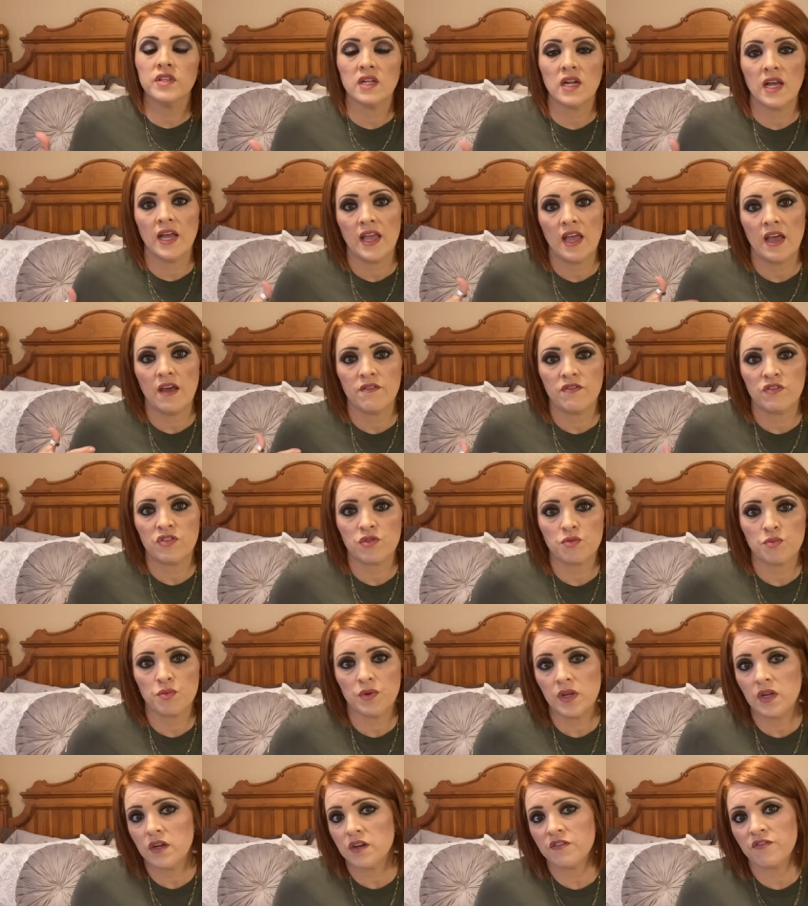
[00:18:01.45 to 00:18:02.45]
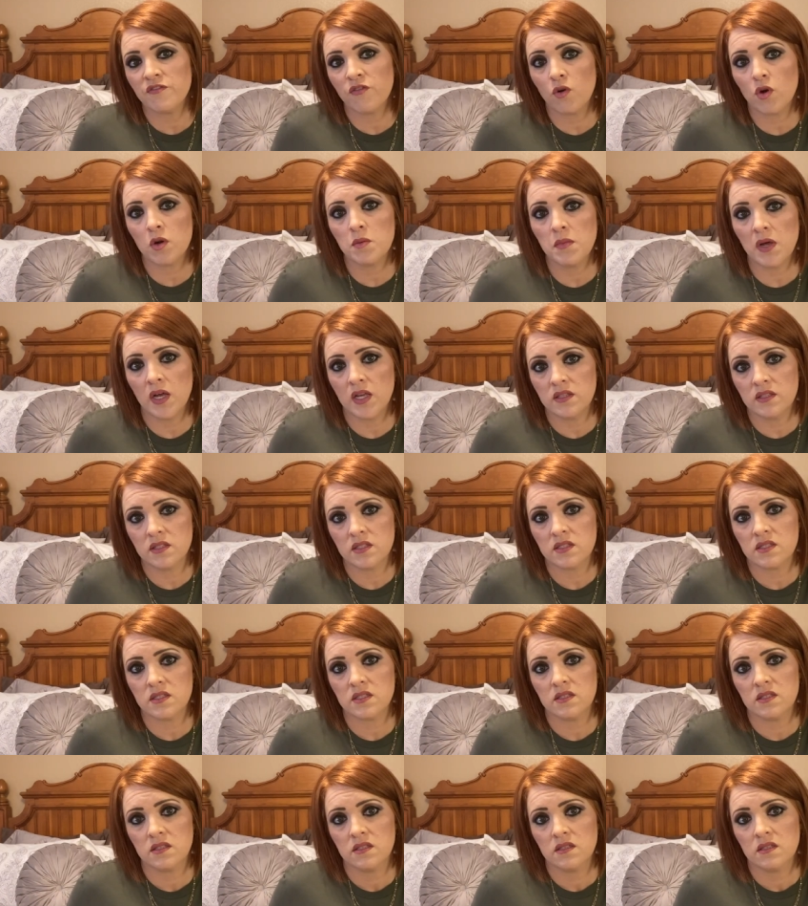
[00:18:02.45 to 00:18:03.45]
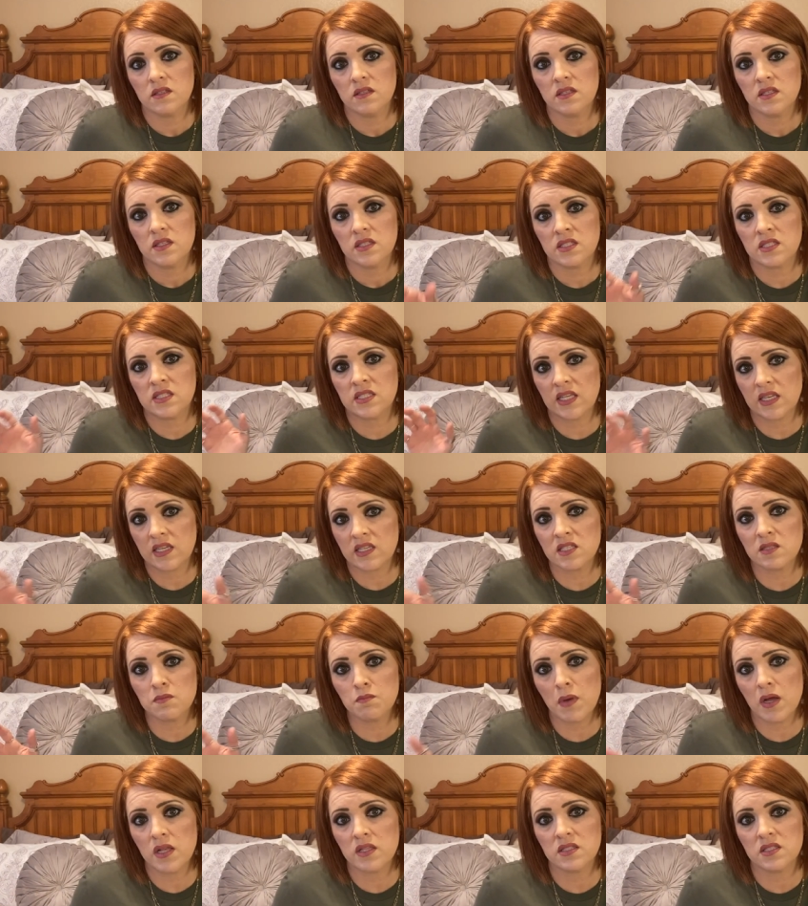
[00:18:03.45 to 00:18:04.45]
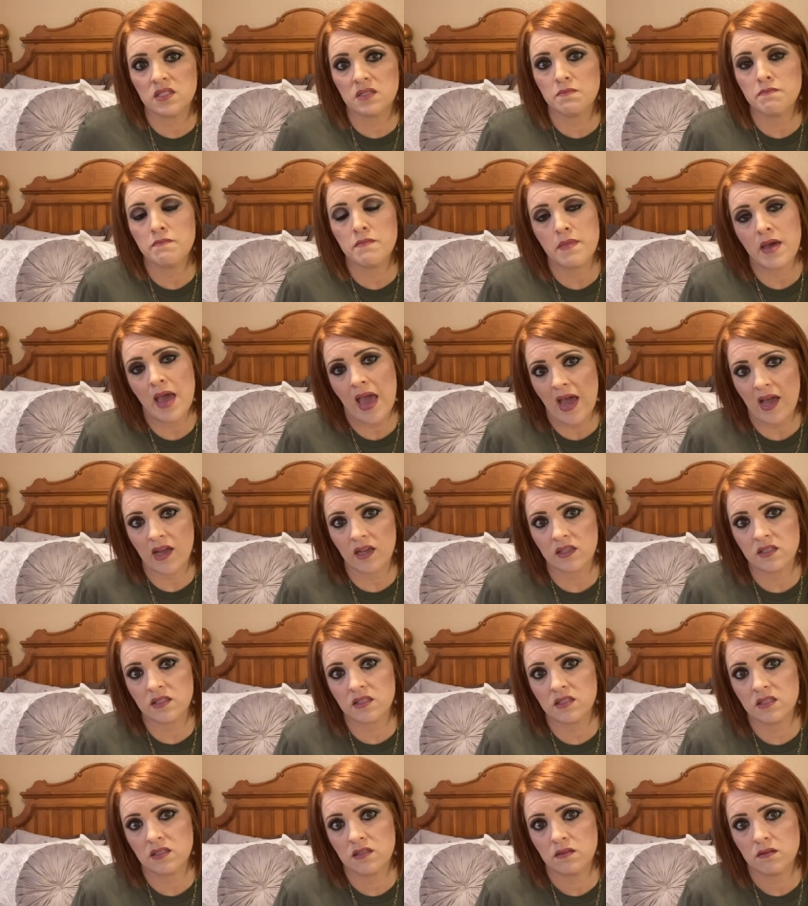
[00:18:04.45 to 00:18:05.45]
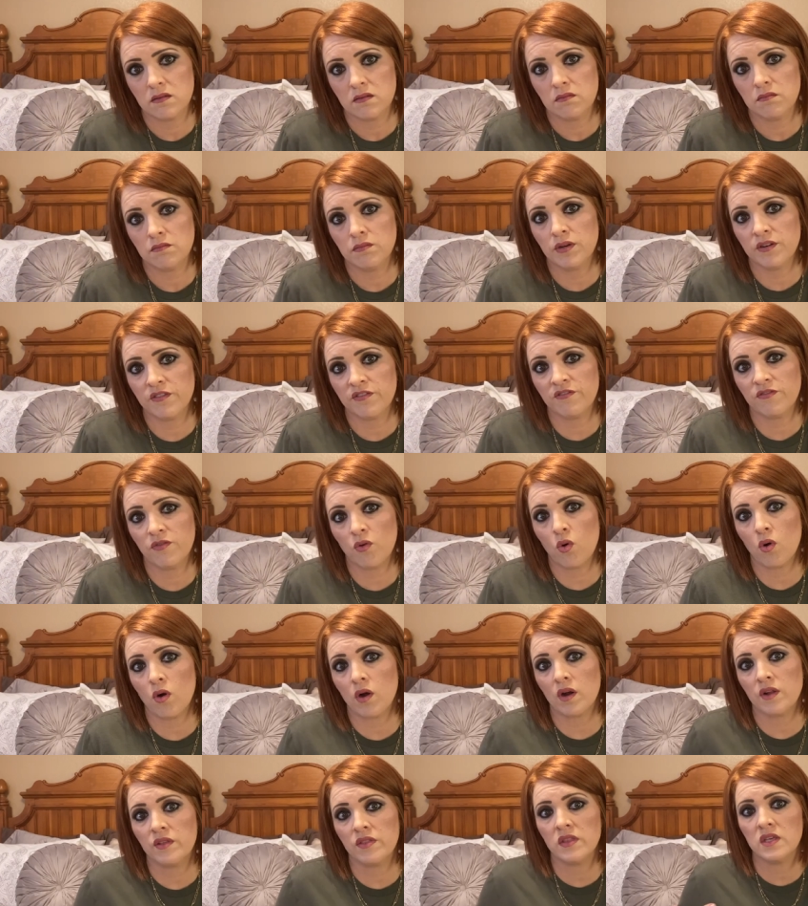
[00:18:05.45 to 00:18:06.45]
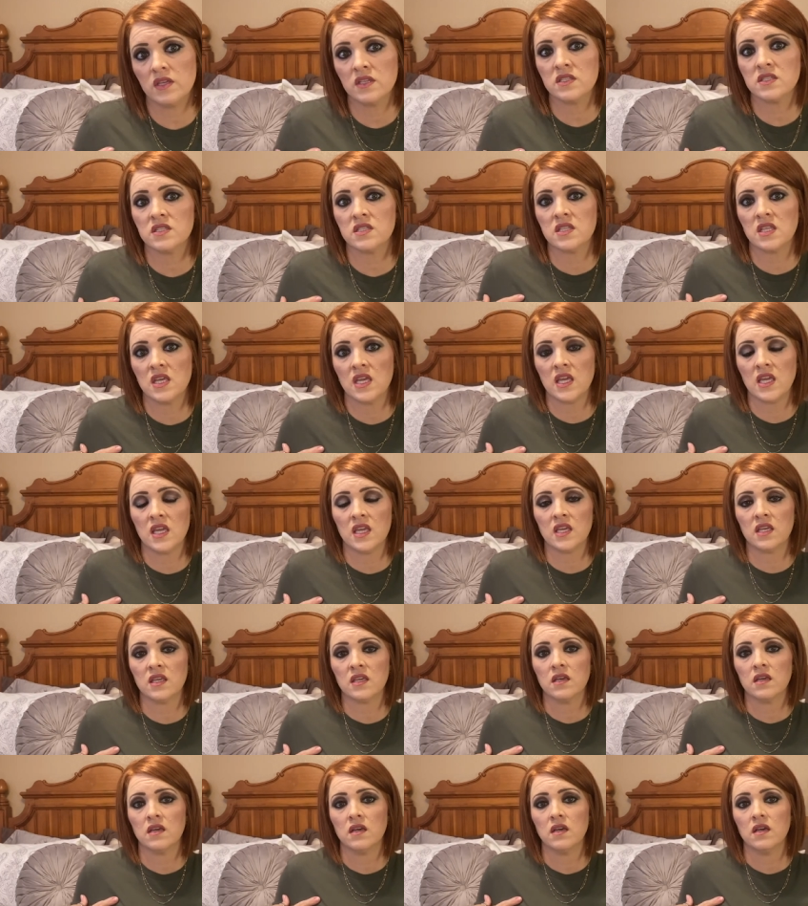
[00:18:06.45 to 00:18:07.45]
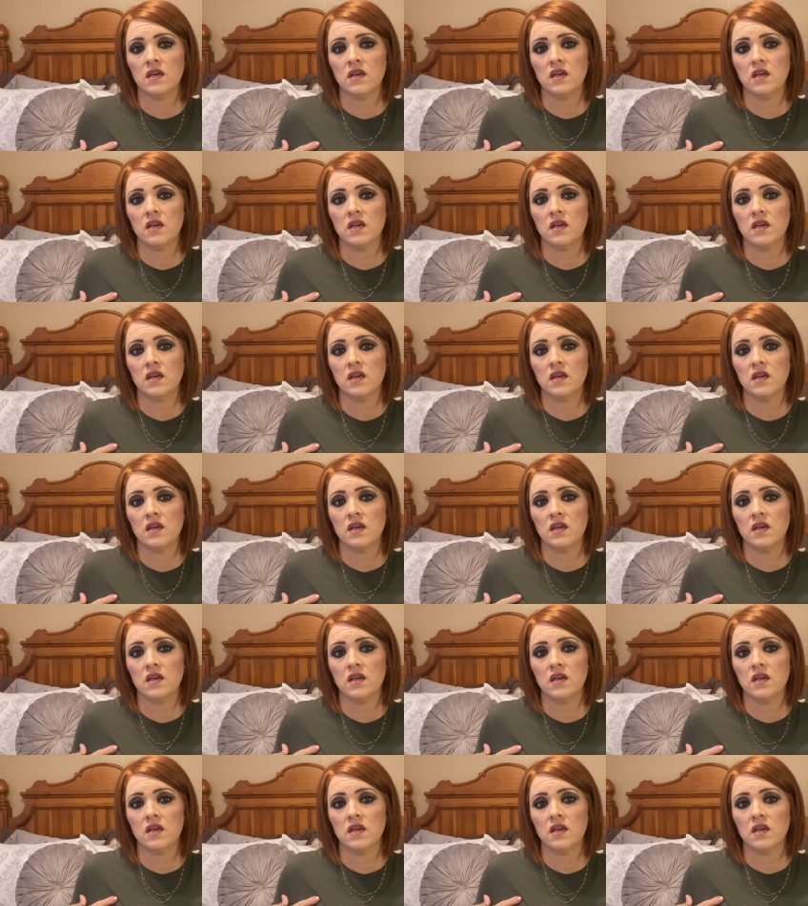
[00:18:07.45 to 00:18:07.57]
that I have 3 or 4 months, 6 months max, before this thing